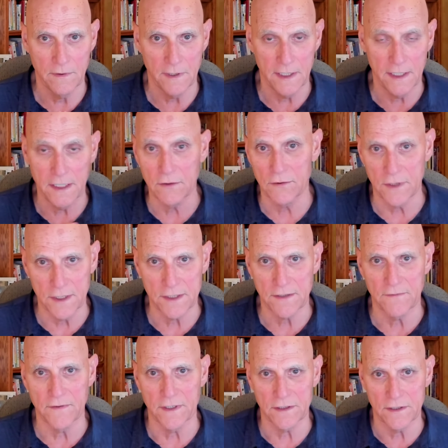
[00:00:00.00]
heal these
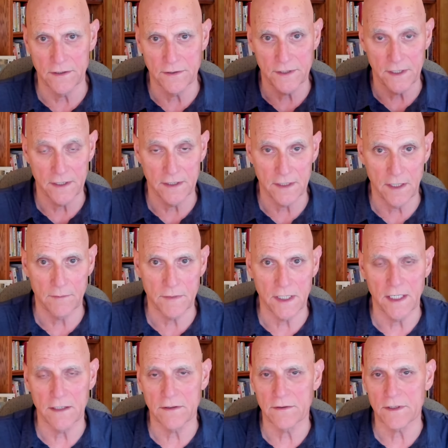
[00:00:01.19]
divisions and come
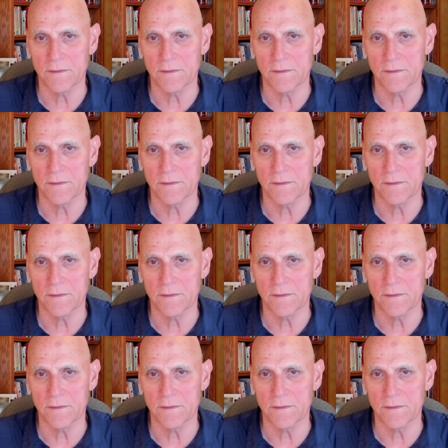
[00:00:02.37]
together